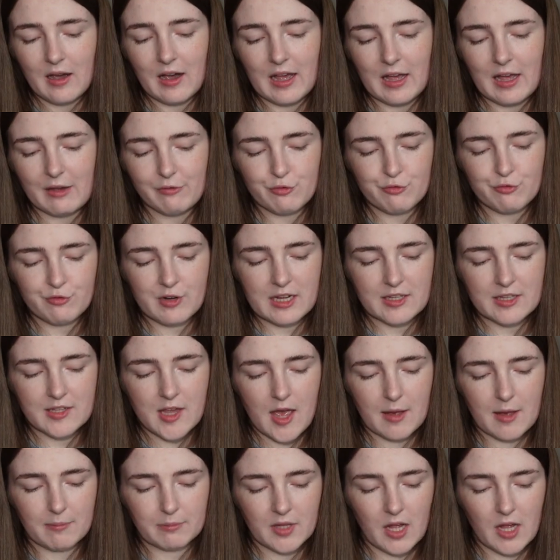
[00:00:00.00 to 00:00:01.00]
I haven't read
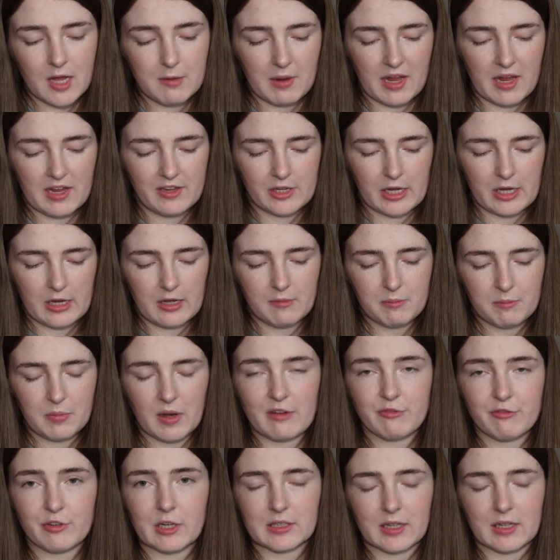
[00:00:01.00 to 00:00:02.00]
Nightbane yet, but
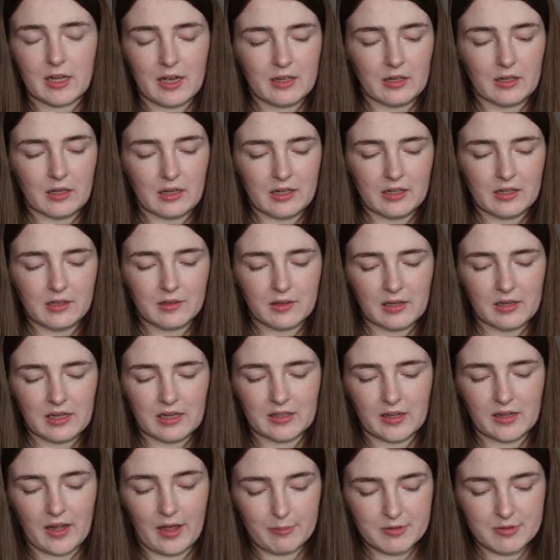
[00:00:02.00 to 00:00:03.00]
I've read Lightbark
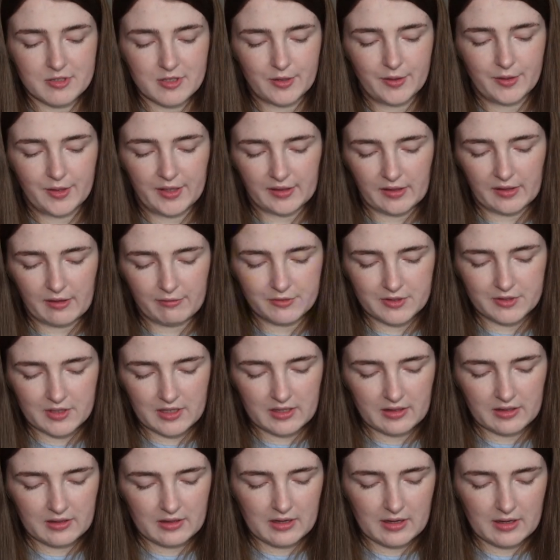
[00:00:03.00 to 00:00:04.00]
and I absolutely loved
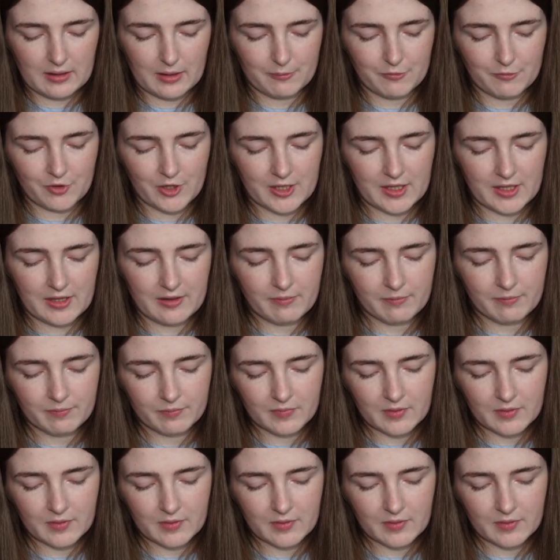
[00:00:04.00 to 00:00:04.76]
it, and I'm really